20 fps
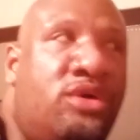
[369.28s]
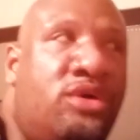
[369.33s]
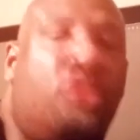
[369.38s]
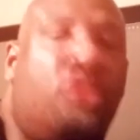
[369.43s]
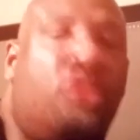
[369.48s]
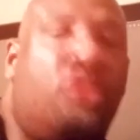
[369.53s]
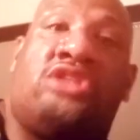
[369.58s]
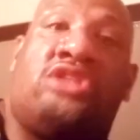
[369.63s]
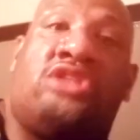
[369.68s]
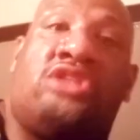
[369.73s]

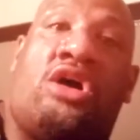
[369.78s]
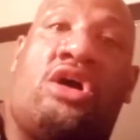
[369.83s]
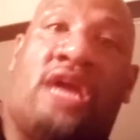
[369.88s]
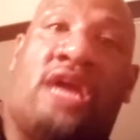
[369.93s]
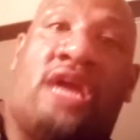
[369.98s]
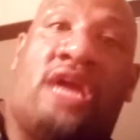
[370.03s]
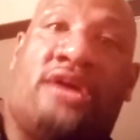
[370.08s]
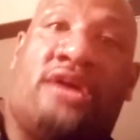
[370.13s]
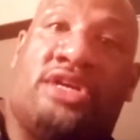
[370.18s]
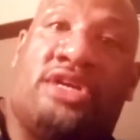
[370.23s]
start out in the
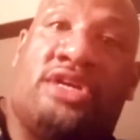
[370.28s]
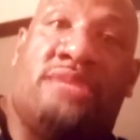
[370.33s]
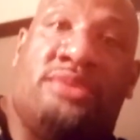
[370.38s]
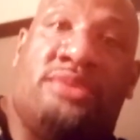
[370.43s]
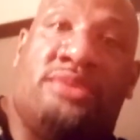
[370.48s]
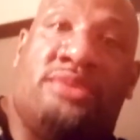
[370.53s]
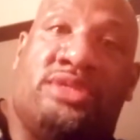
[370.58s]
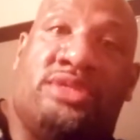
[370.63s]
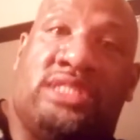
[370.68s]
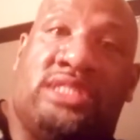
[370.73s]

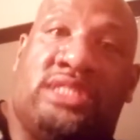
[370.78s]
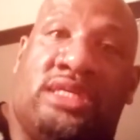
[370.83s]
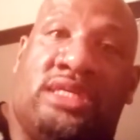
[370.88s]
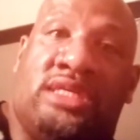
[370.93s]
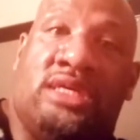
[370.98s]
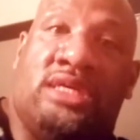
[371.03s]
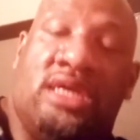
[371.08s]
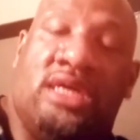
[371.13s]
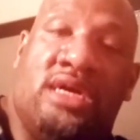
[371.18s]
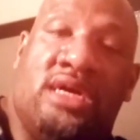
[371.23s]
community,
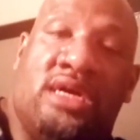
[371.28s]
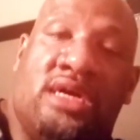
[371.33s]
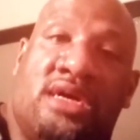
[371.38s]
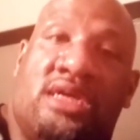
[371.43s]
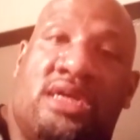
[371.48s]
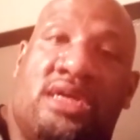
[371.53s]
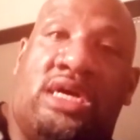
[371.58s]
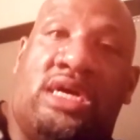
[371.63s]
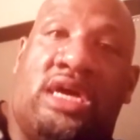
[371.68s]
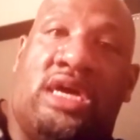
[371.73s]

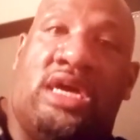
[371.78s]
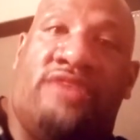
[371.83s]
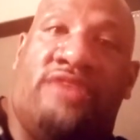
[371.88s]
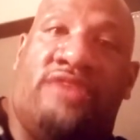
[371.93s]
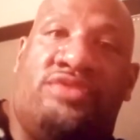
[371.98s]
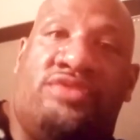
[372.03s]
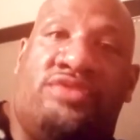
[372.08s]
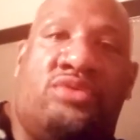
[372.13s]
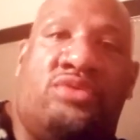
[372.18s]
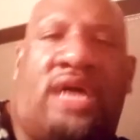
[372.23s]
if you
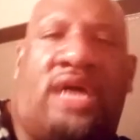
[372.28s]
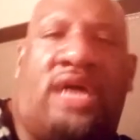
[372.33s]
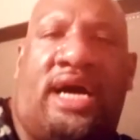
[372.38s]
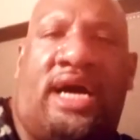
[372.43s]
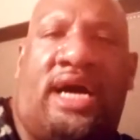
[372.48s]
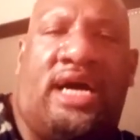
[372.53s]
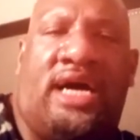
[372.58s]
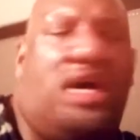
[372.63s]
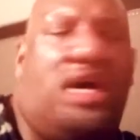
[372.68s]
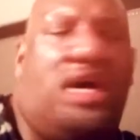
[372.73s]
got
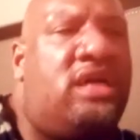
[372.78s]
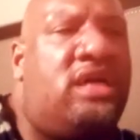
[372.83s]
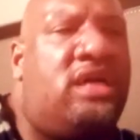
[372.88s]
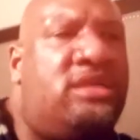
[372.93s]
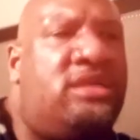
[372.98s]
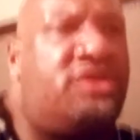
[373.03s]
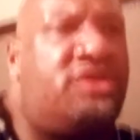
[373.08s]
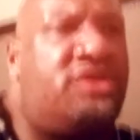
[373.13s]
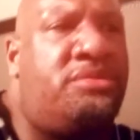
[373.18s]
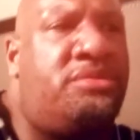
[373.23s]
a little
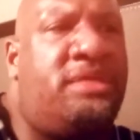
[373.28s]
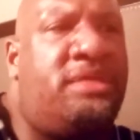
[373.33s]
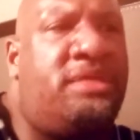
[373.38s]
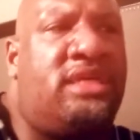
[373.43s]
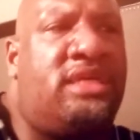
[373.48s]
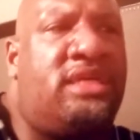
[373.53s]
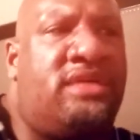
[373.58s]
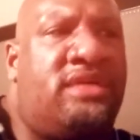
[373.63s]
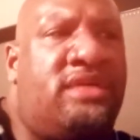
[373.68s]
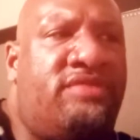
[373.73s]
bit
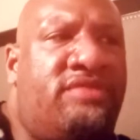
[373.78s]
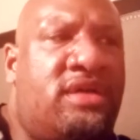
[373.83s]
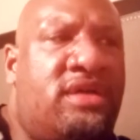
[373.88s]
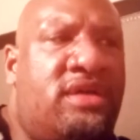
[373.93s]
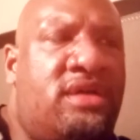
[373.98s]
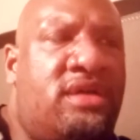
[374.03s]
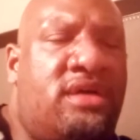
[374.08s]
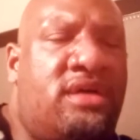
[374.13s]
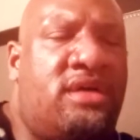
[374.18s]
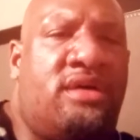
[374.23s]
of you
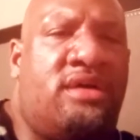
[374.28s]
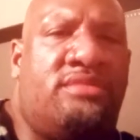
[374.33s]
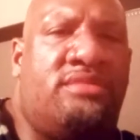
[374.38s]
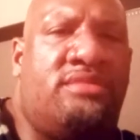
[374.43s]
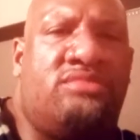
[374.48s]
know